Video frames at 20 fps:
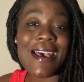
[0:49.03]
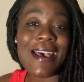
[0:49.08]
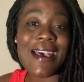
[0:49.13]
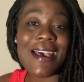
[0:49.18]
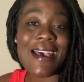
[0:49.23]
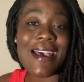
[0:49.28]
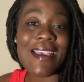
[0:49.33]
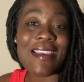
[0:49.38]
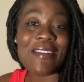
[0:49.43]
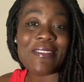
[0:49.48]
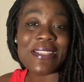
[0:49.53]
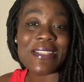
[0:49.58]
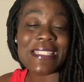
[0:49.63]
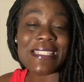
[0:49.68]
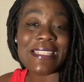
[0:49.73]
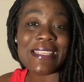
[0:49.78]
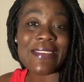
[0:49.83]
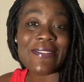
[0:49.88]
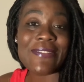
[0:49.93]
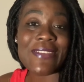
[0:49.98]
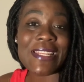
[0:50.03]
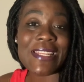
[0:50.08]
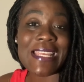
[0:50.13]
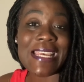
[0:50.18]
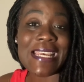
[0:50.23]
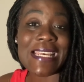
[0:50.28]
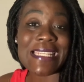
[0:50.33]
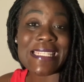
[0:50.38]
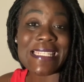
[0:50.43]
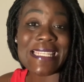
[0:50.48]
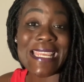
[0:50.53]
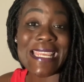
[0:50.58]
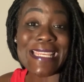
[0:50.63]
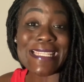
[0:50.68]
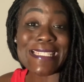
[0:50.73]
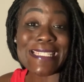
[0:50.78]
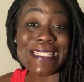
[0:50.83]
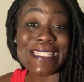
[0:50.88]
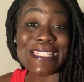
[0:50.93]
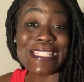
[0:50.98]
I was given a
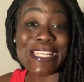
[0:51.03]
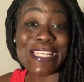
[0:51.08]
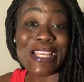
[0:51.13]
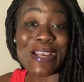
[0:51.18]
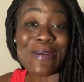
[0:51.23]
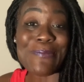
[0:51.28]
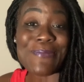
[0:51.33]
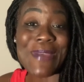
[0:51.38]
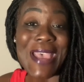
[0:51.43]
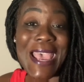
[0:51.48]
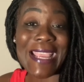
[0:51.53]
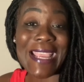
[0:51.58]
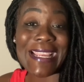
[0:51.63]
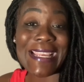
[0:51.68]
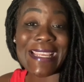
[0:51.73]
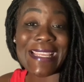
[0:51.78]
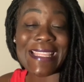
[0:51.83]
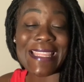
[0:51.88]
date to come back